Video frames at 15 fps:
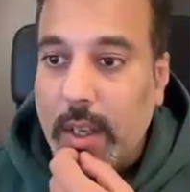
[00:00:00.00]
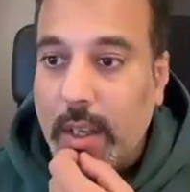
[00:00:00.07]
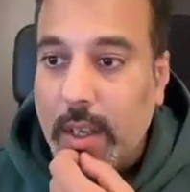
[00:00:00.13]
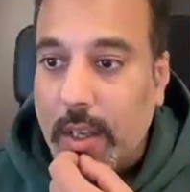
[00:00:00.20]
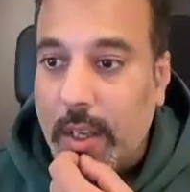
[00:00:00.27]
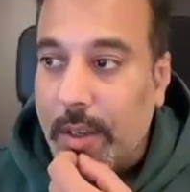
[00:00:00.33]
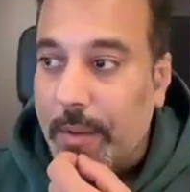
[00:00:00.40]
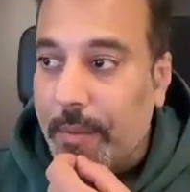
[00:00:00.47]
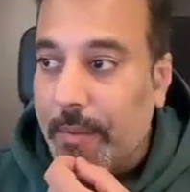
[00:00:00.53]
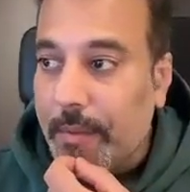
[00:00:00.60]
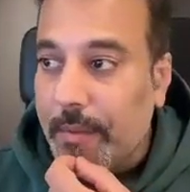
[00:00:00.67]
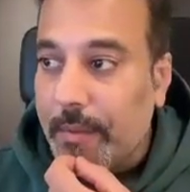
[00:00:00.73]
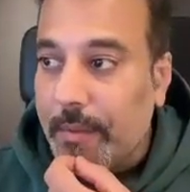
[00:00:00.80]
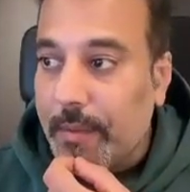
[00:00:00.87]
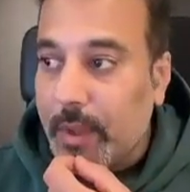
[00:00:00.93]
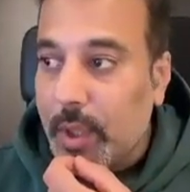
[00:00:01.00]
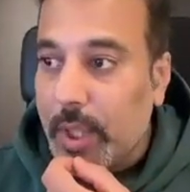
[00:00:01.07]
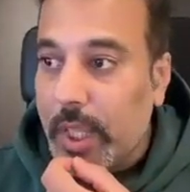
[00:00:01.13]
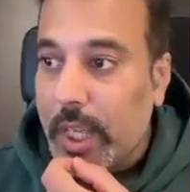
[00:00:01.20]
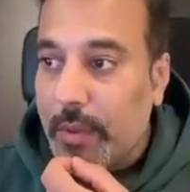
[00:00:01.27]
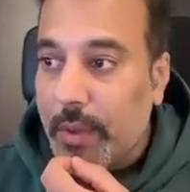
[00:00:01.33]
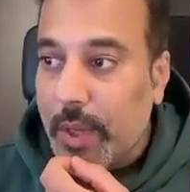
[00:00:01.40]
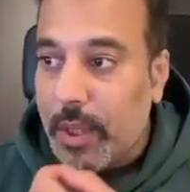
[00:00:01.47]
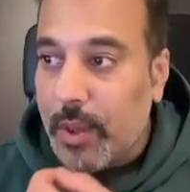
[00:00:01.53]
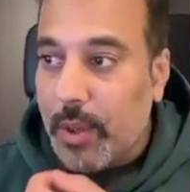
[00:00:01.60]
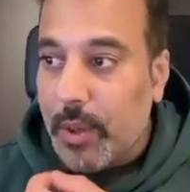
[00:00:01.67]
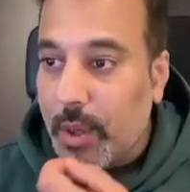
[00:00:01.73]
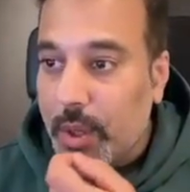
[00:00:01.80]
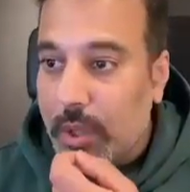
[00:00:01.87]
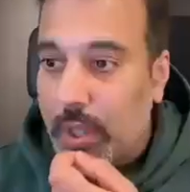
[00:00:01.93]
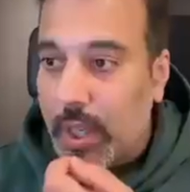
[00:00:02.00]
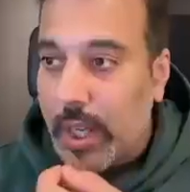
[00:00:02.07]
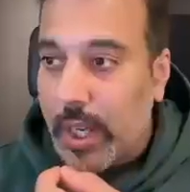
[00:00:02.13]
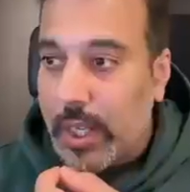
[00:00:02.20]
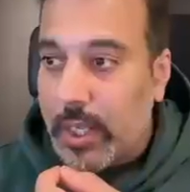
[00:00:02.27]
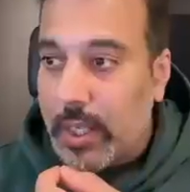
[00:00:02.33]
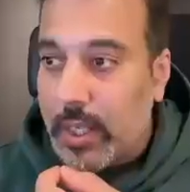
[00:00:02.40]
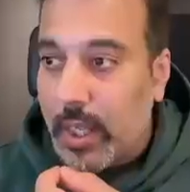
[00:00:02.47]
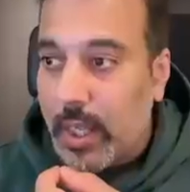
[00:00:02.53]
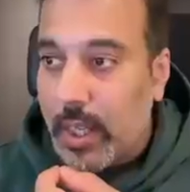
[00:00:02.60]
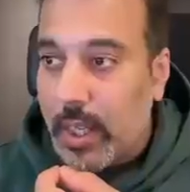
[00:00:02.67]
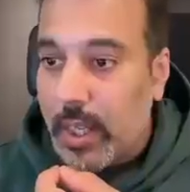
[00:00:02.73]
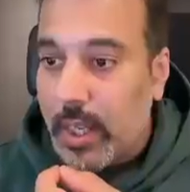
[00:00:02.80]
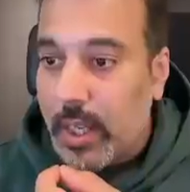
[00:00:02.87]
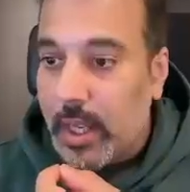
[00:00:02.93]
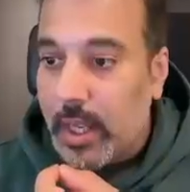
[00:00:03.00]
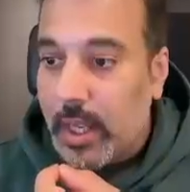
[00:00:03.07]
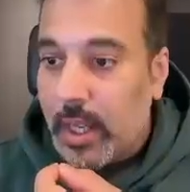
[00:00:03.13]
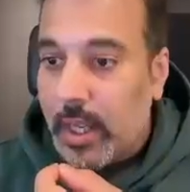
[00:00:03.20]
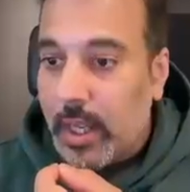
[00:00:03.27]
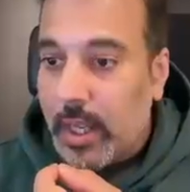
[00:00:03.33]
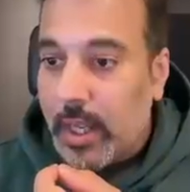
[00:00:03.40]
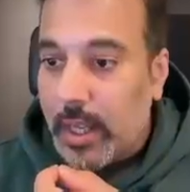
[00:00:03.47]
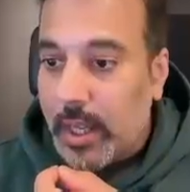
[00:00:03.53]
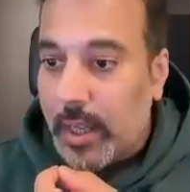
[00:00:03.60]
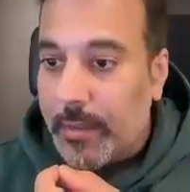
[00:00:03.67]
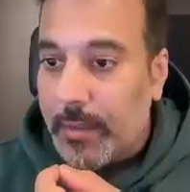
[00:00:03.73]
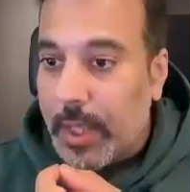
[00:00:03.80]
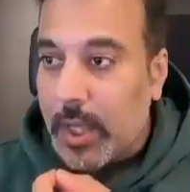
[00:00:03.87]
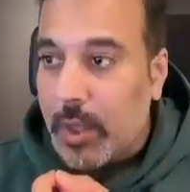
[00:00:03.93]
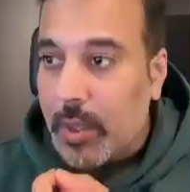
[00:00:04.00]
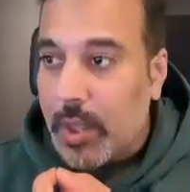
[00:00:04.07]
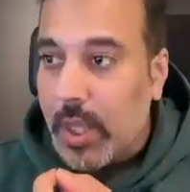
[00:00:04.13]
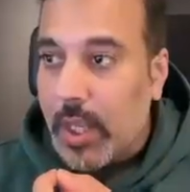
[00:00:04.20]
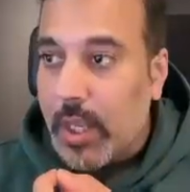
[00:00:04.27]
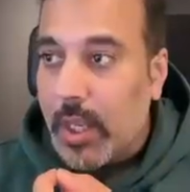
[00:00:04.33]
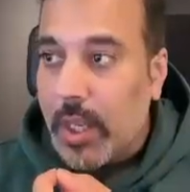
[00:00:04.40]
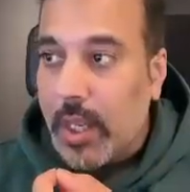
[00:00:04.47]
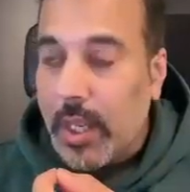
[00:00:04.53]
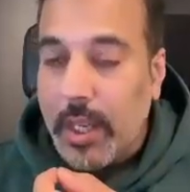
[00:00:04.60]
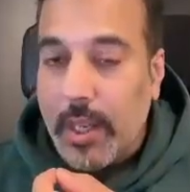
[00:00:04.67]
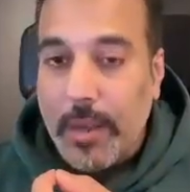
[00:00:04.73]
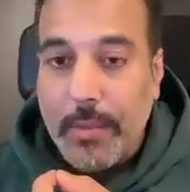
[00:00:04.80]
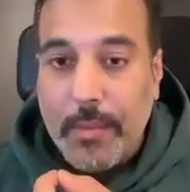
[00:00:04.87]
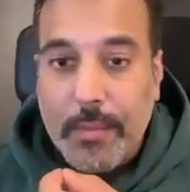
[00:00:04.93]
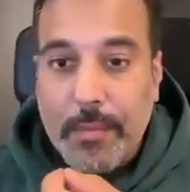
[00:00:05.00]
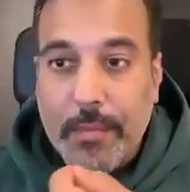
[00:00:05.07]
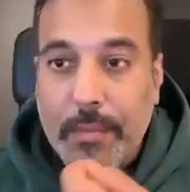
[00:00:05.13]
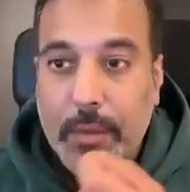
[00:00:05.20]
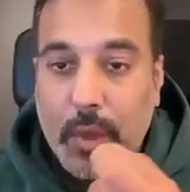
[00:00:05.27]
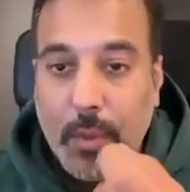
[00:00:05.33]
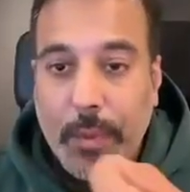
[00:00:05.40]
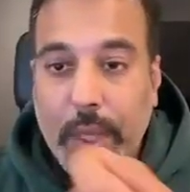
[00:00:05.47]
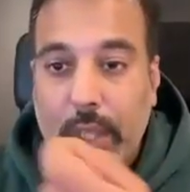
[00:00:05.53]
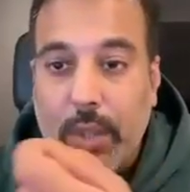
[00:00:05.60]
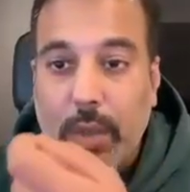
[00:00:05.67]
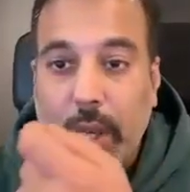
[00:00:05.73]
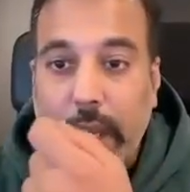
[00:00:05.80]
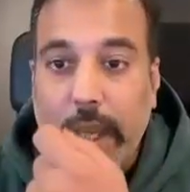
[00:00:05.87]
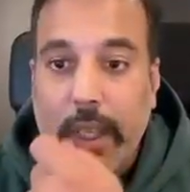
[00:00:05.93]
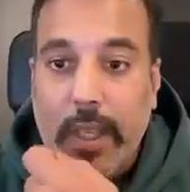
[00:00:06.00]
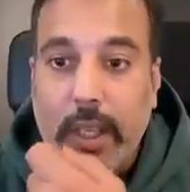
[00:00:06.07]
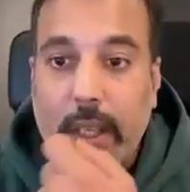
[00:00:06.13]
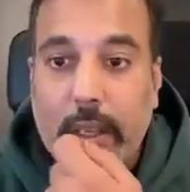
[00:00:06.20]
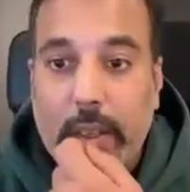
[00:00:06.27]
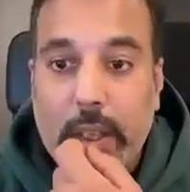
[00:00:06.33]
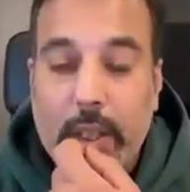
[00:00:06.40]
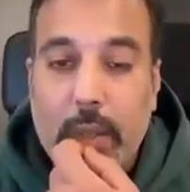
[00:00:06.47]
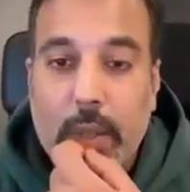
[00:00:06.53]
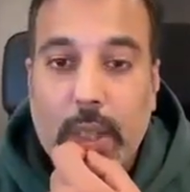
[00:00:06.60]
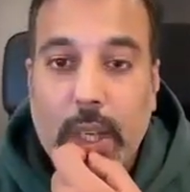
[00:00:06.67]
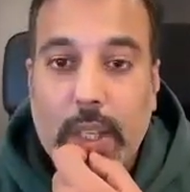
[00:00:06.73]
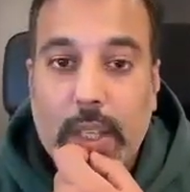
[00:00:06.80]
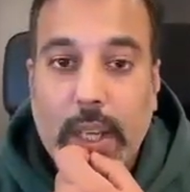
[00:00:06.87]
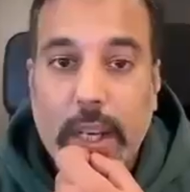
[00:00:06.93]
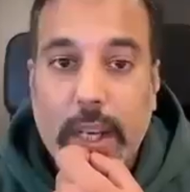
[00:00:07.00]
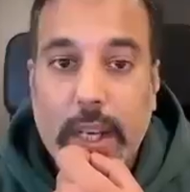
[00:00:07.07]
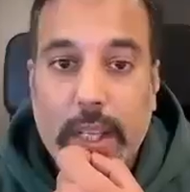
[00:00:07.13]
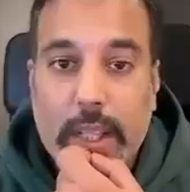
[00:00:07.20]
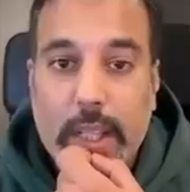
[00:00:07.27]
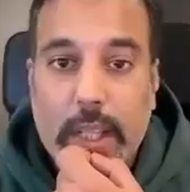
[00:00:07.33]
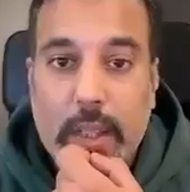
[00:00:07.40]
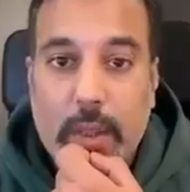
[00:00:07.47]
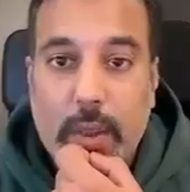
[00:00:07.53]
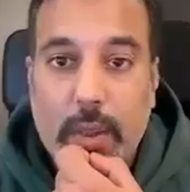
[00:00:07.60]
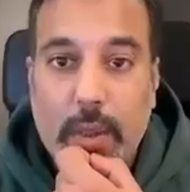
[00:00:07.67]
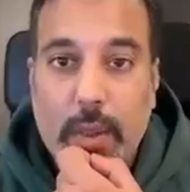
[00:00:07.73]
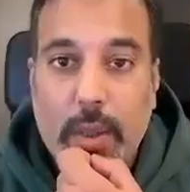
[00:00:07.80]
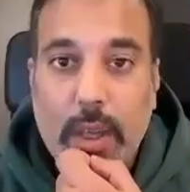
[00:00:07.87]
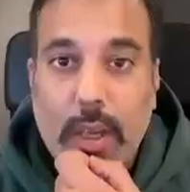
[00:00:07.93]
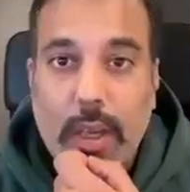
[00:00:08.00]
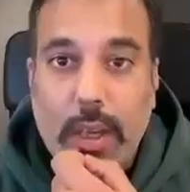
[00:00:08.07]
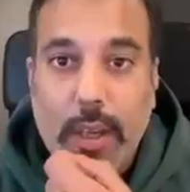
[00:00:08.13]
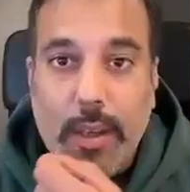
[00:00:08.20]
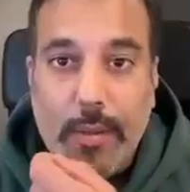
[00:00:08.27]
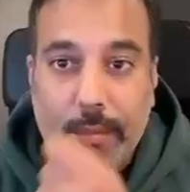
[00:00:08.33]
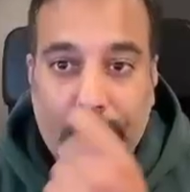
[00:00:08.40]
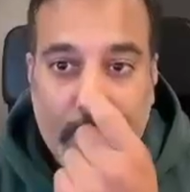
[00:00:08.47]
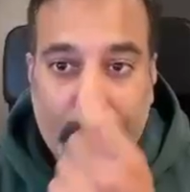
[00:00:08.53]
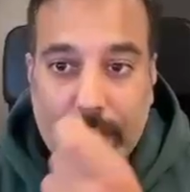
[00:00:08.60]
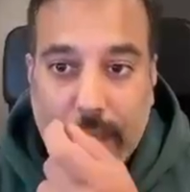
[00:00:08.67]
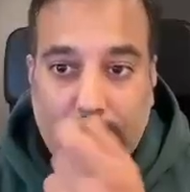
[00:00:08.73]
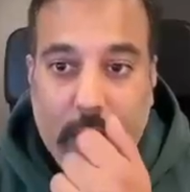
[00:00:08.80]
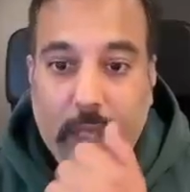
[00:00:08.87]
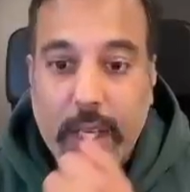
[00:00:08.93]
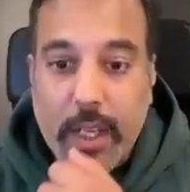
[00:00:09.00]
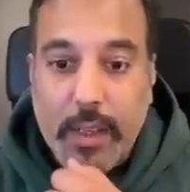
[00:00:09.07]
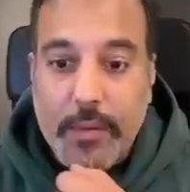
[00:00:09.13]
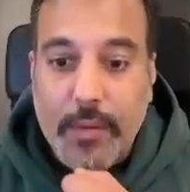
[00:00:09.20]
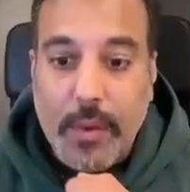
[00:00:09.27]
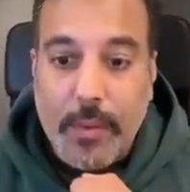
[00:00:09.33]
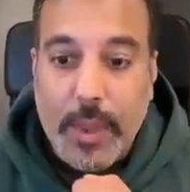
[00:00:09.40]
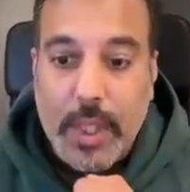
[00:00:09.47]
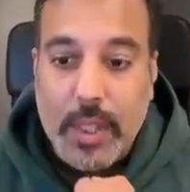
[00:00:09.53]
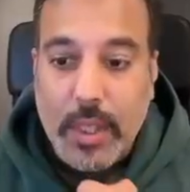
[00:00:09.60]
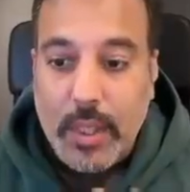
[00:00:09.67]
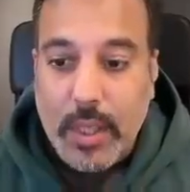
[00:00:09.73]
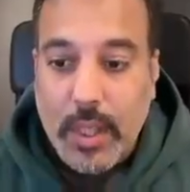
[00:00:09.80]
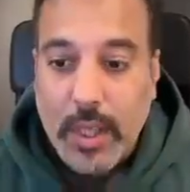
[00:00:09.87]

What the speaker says: So that's where you authorized the user to make sure this user has the right access to get that information.